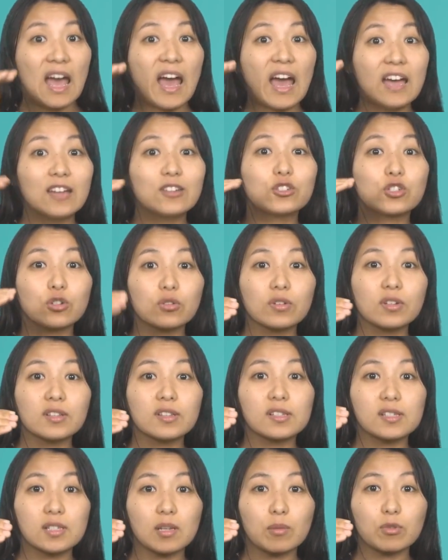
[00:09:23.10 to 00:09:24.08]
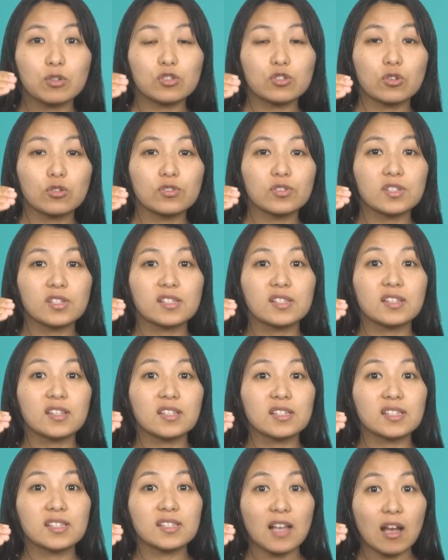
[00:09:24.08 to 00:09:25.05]
And during the summer solstice, the
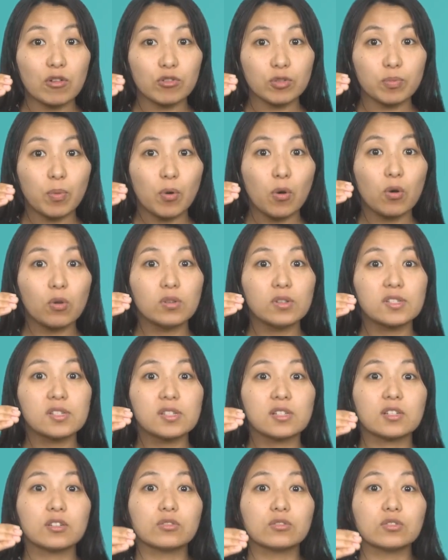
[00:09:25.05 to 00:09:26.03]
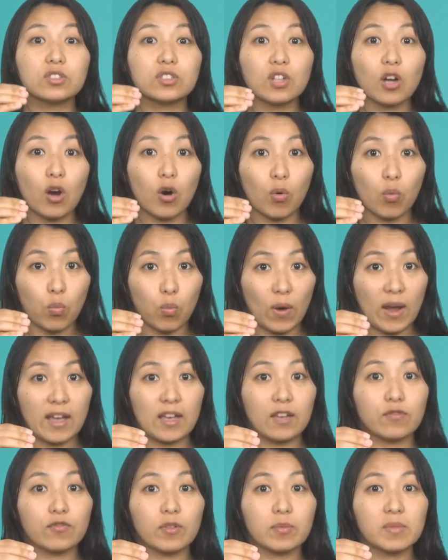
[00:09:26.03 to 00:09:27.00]
South Pole is tilted
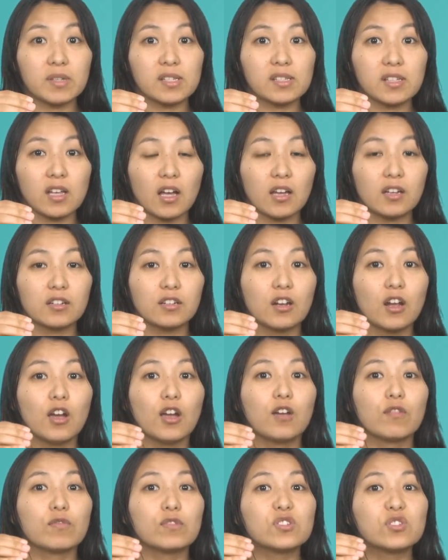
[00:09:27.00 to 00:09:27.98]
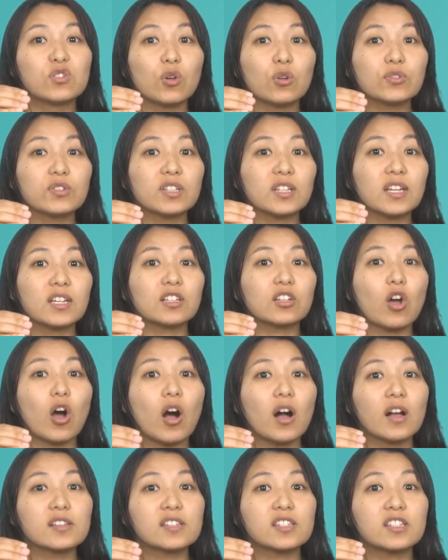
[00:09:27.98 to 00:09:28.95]
away from the sun, resulting in
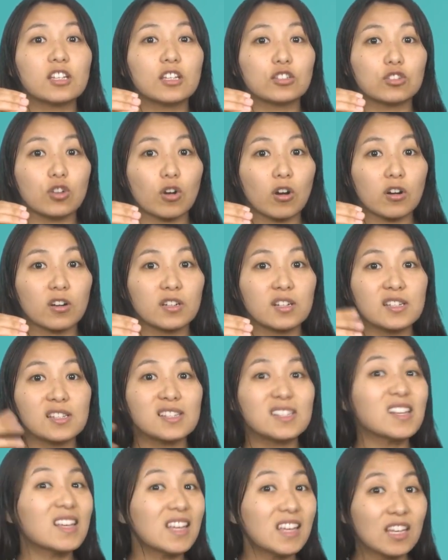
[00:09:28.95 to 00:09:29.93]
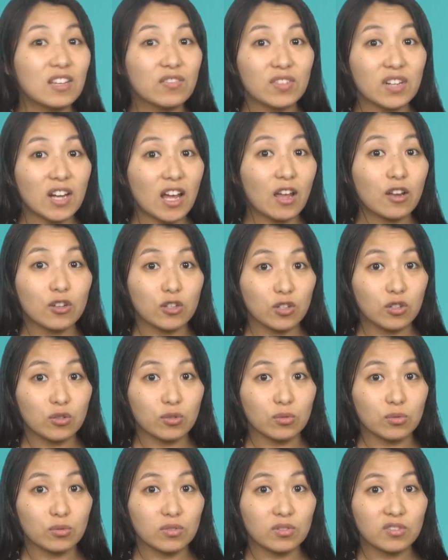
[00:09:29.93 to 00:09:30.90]
constant darkness even at
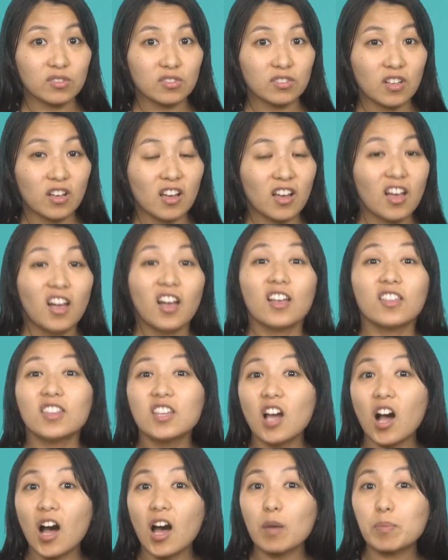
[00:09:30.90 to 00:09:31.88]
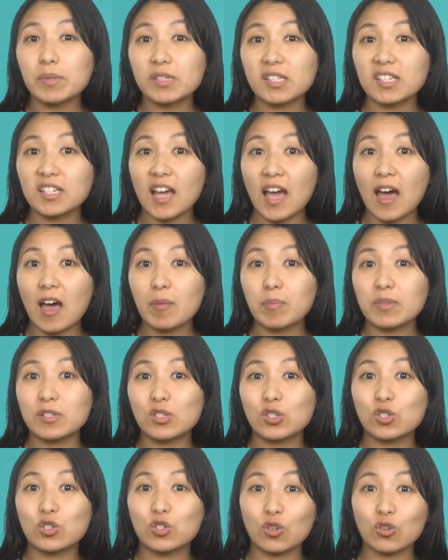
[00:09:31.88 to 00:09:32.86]
noon. The opposite
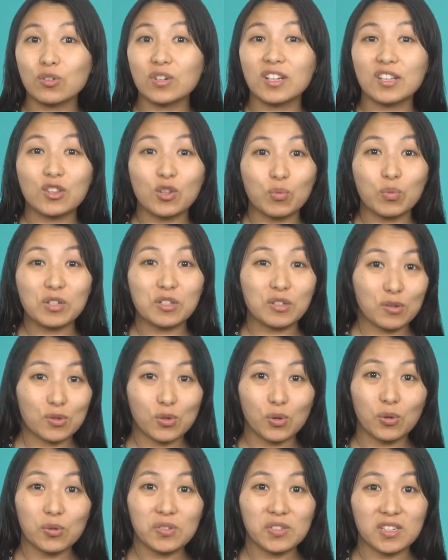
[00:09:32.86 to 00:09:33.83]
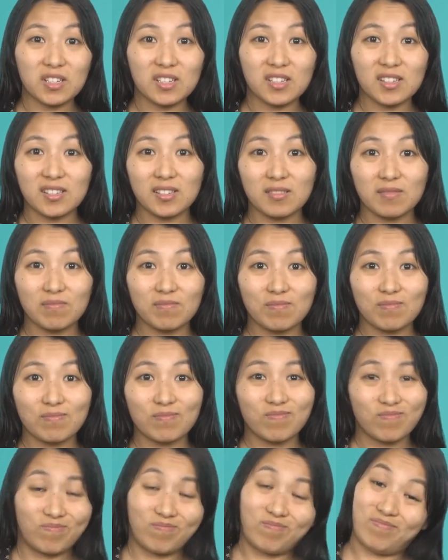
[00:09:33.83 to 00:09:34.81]
happens during the winter solstice.
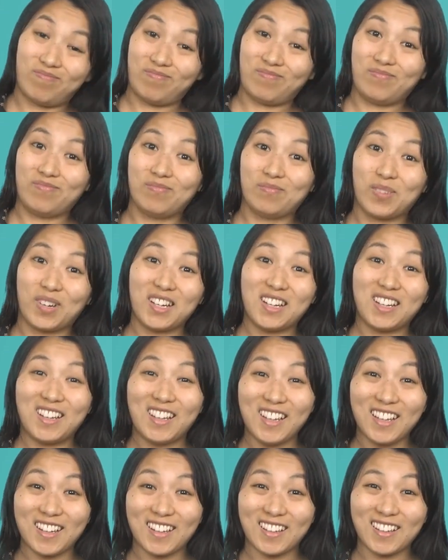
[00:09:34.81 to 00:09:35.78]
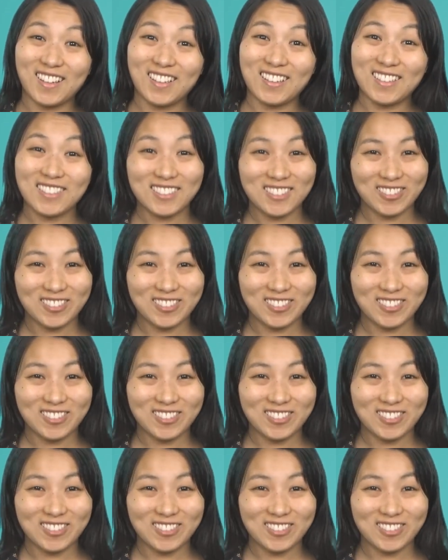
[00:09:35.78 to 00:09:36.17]
Pretty neat, huh?